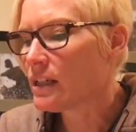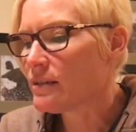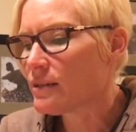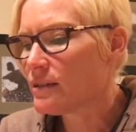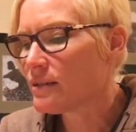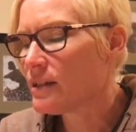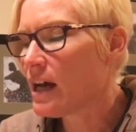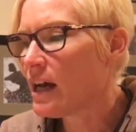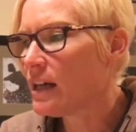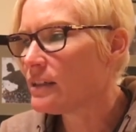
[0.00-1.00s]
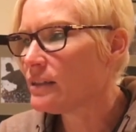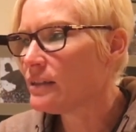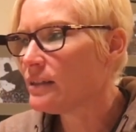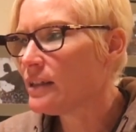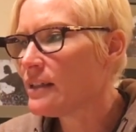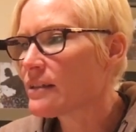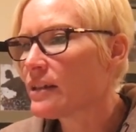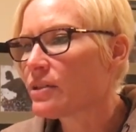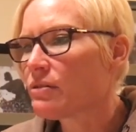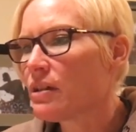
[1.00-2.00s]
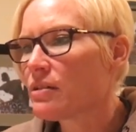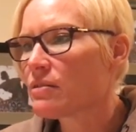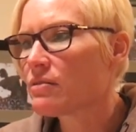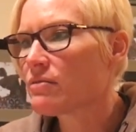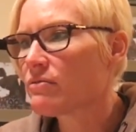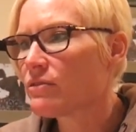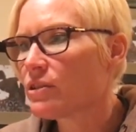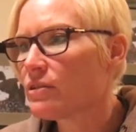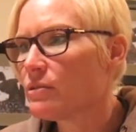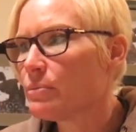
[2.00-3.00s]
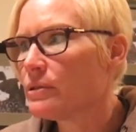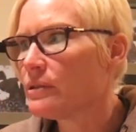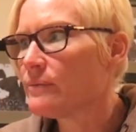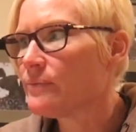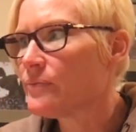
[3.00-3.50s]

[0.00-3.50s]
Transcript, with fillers: because it's not easily translatable.